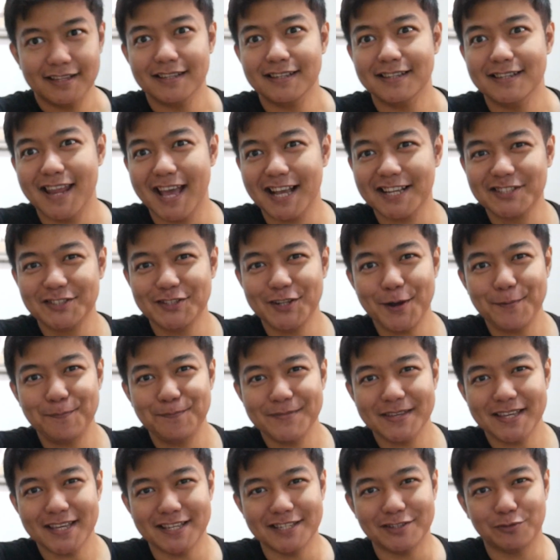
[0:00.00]
Next up
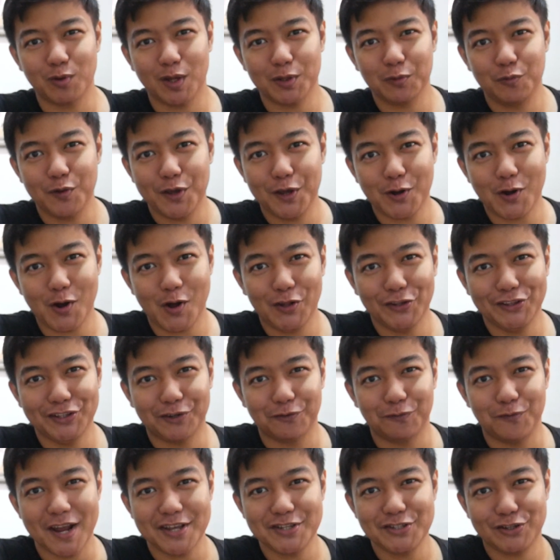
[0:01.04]
is what we call the
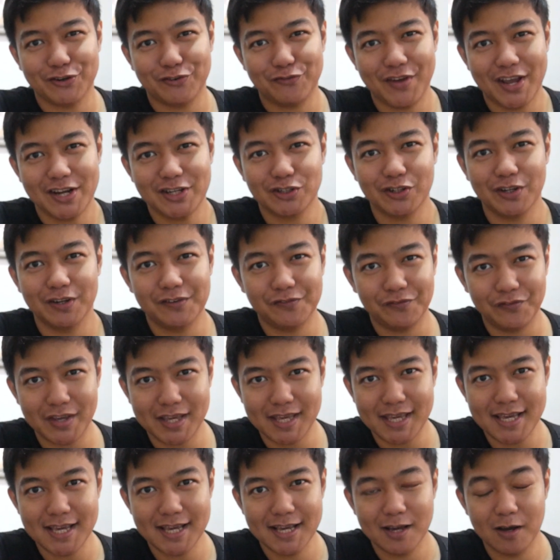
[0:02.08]
reservation
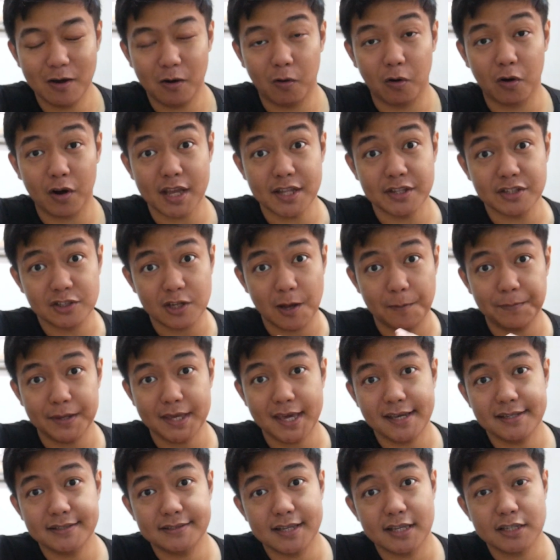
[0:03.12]
fee, or in some
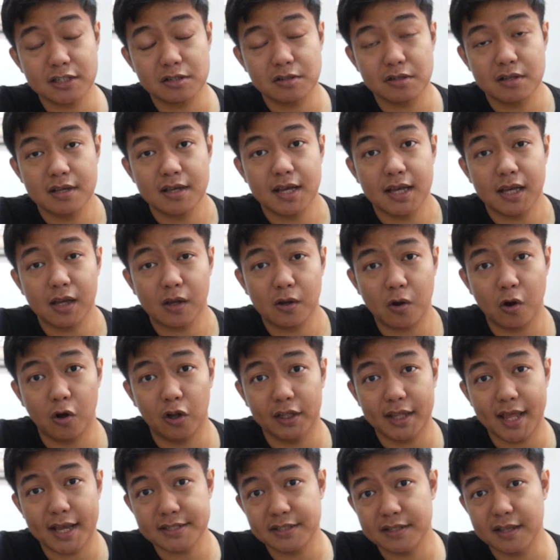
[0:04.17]
cases
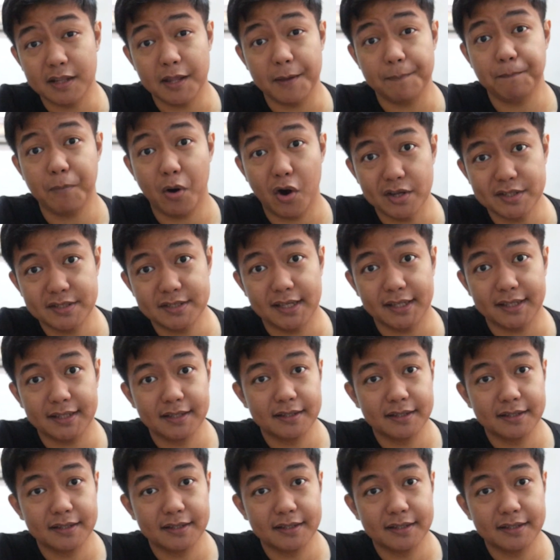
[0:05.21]
called as the deposit.